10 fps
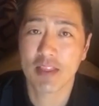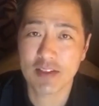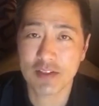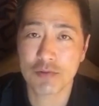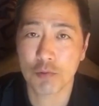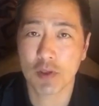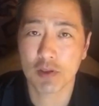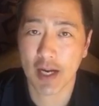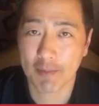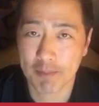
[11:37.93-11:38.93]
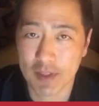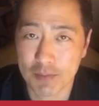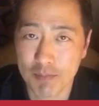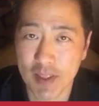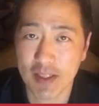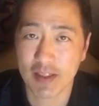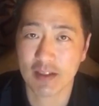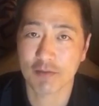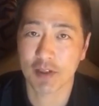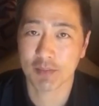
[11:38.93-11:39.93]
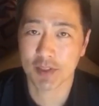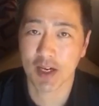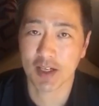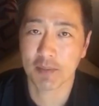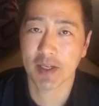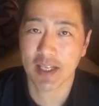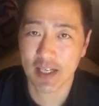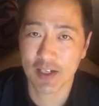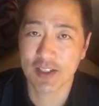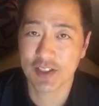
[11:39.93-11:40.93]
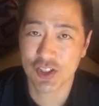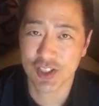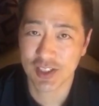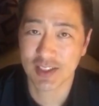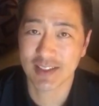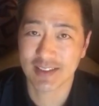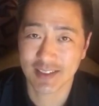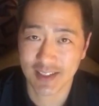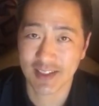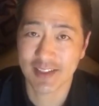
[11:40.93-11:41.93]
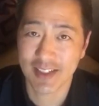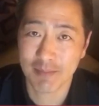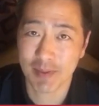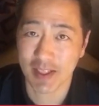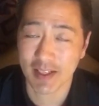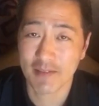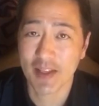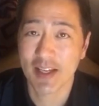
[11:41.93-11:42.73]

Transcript: This is what I'm speaking of when I'm talking about engineering serendipity